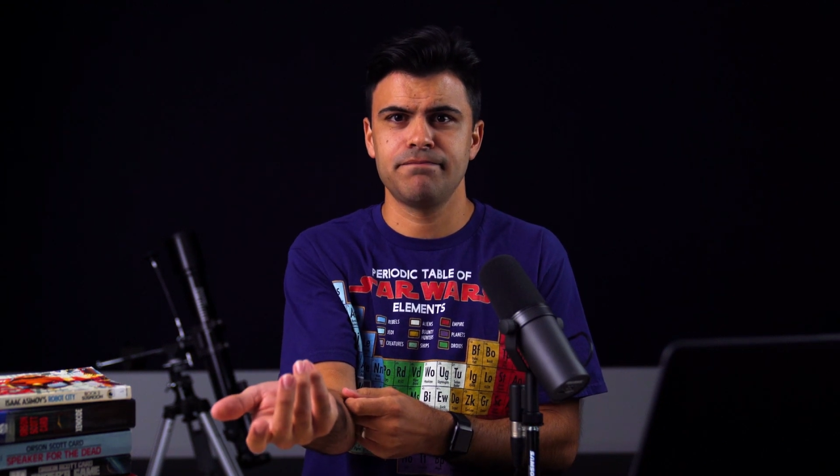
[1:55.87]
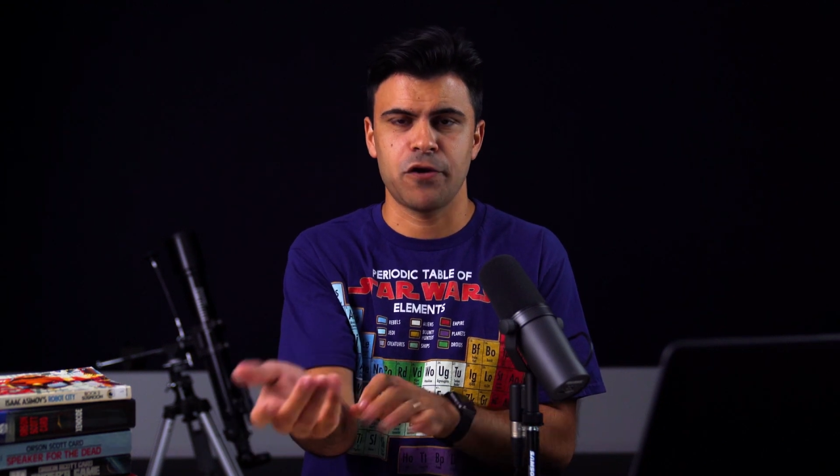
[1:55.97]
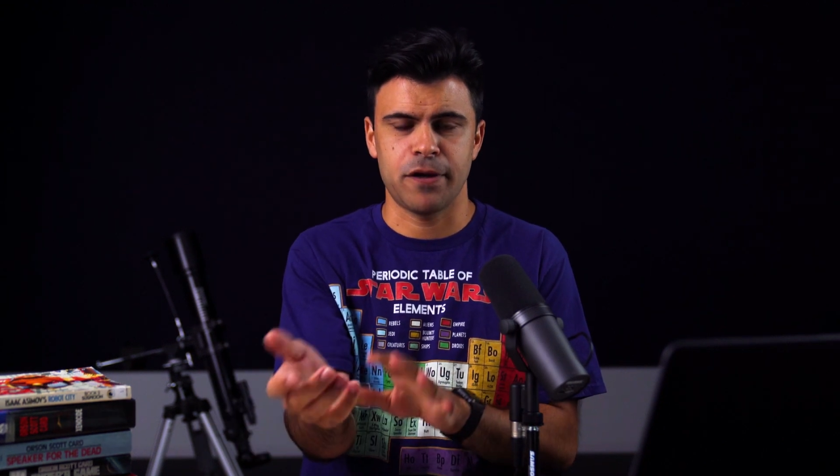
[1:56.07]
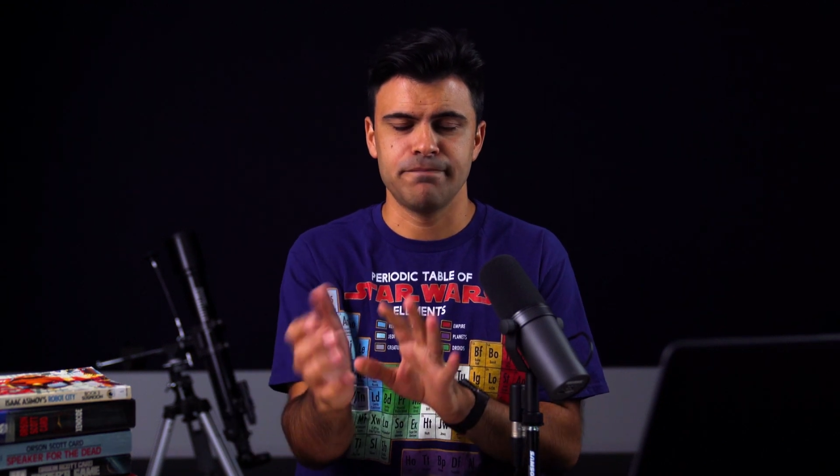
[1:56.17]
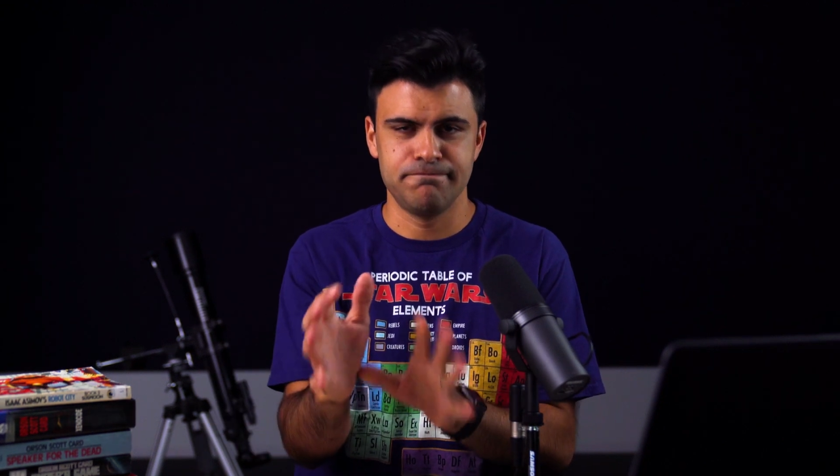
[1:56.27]

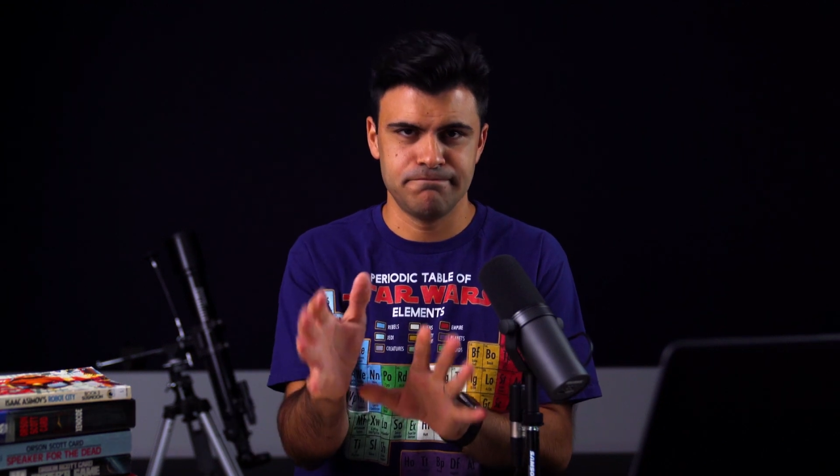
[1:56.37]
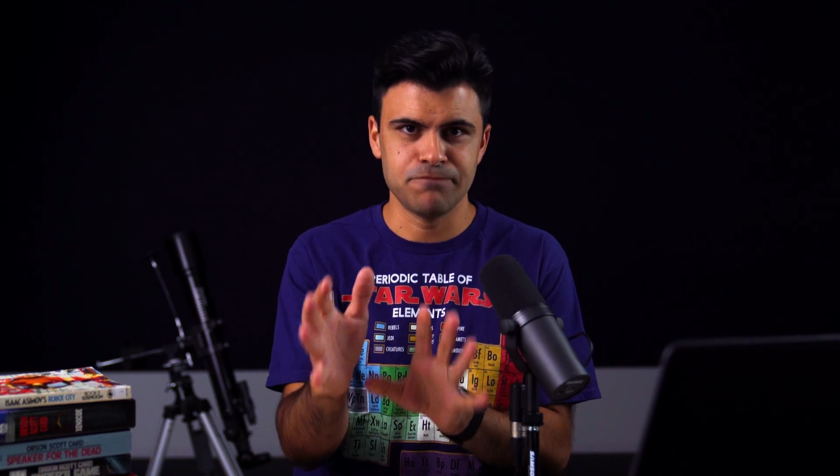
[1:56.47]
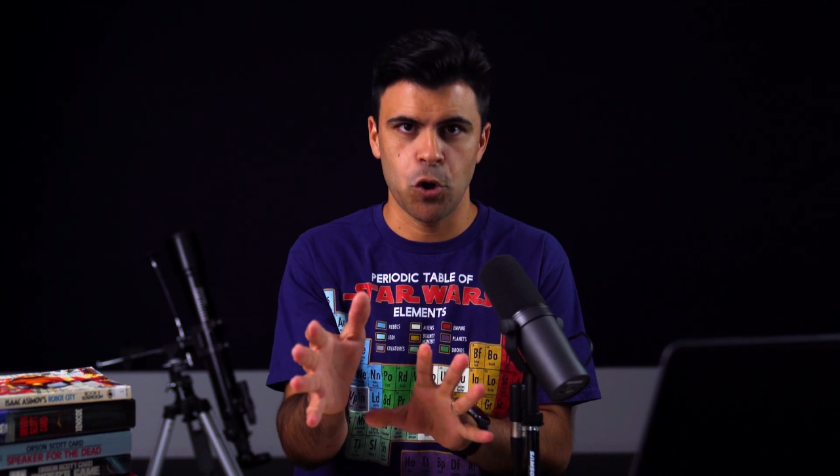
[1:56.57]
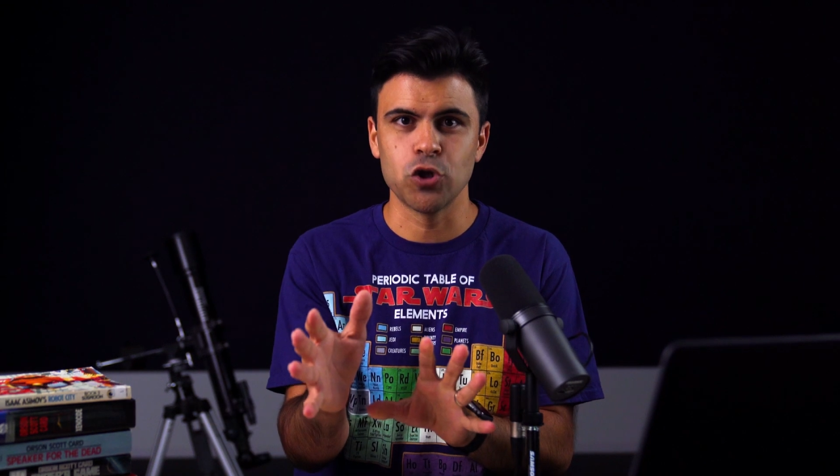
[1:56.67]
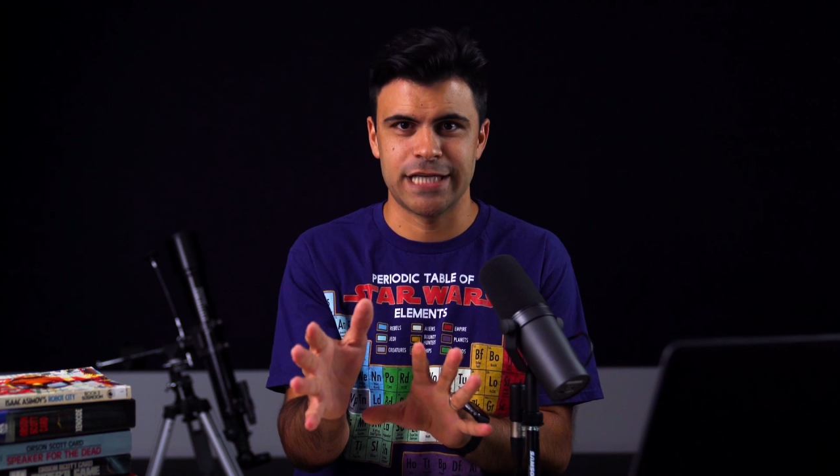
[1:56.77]
Okay,
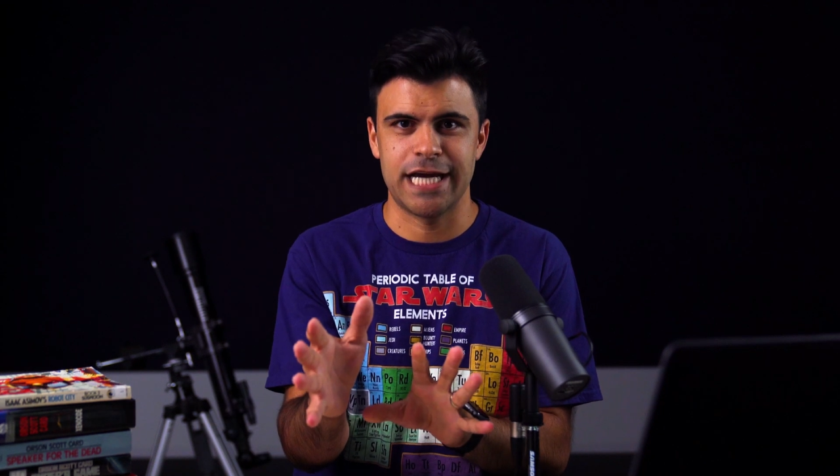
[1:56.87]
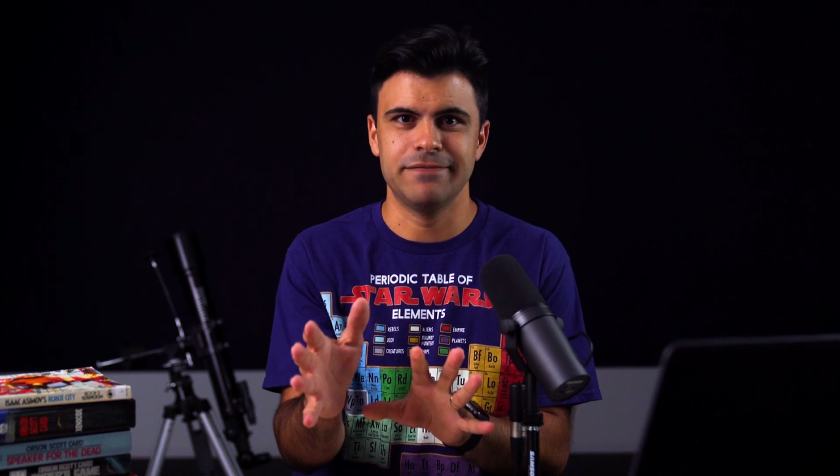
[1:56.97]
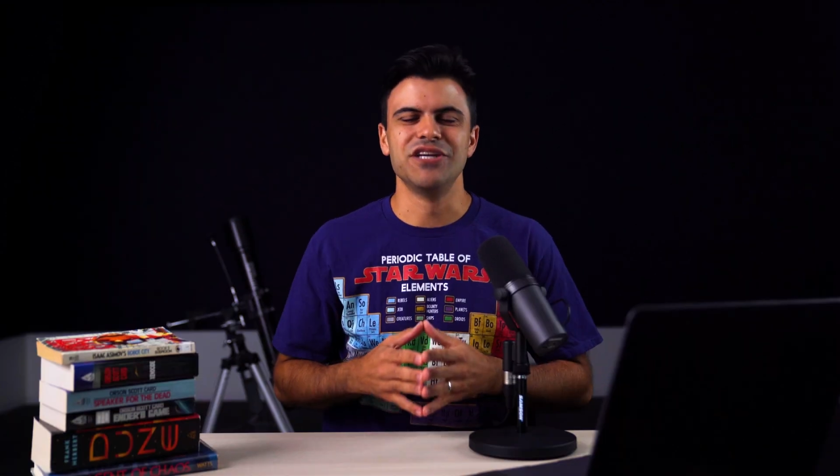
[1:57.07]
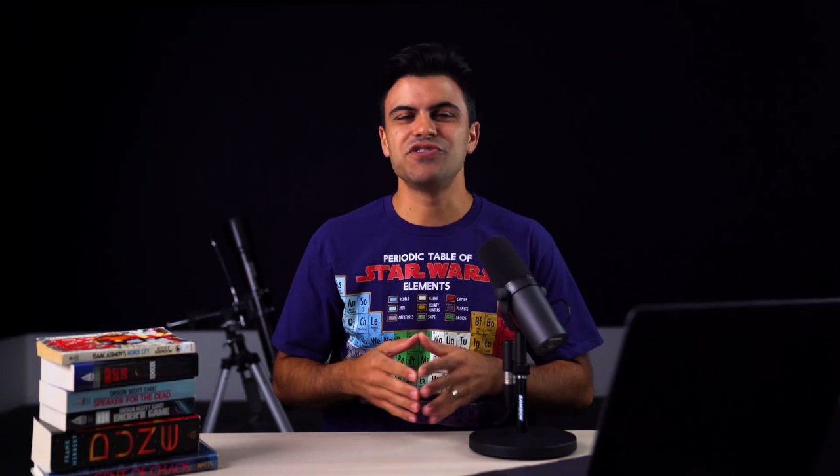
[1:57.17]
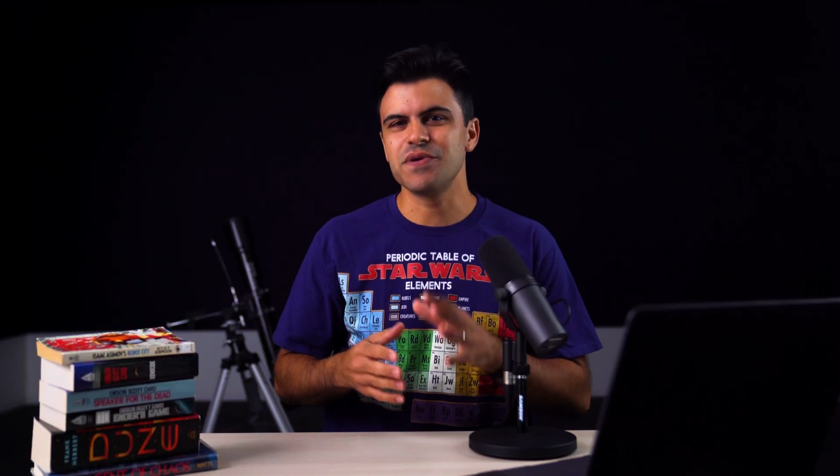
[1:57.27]
hold tight.
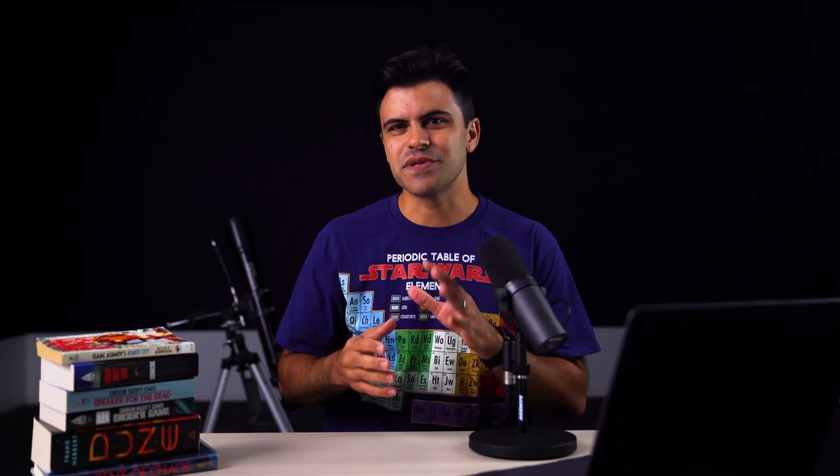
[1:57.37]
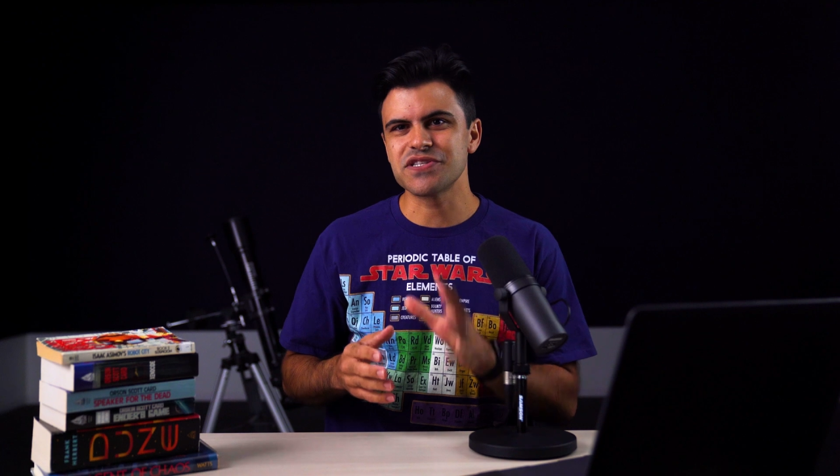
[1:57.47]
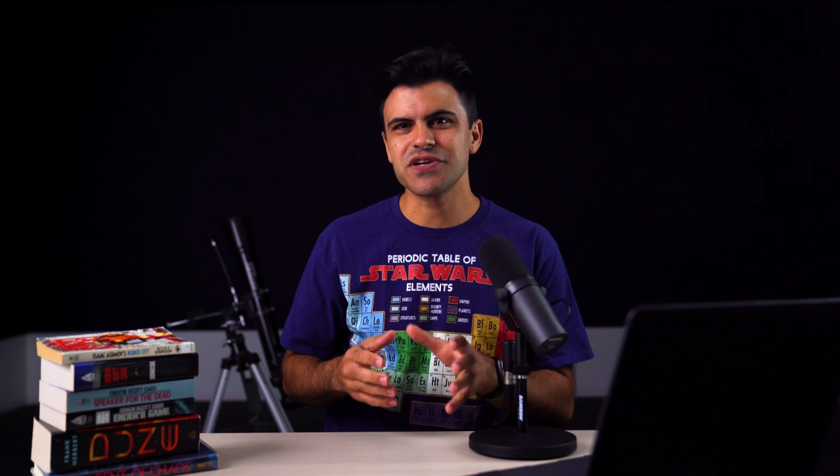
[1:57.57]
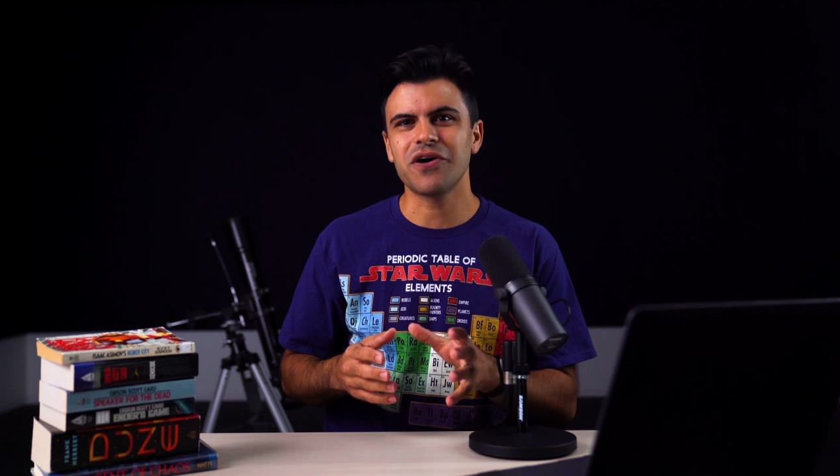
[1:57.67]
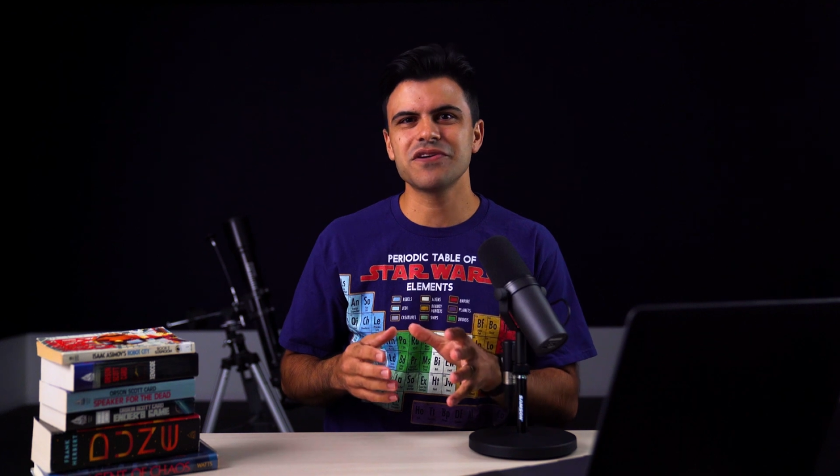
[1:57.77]
You see, with
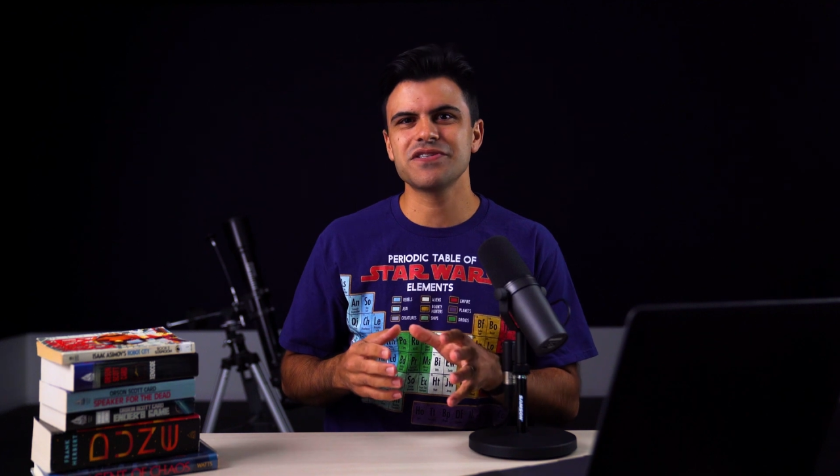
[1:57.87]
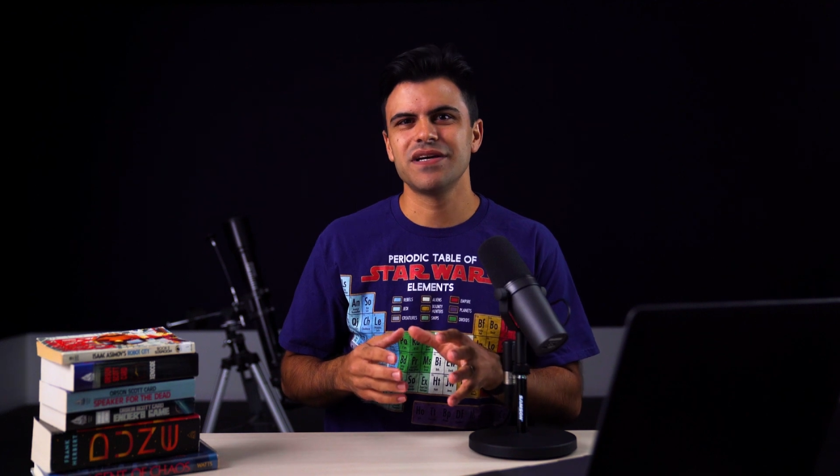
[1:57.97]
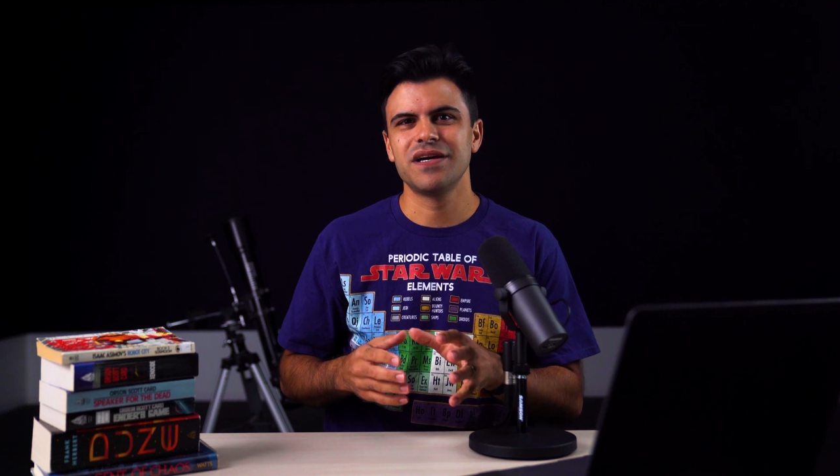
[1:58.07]
stars,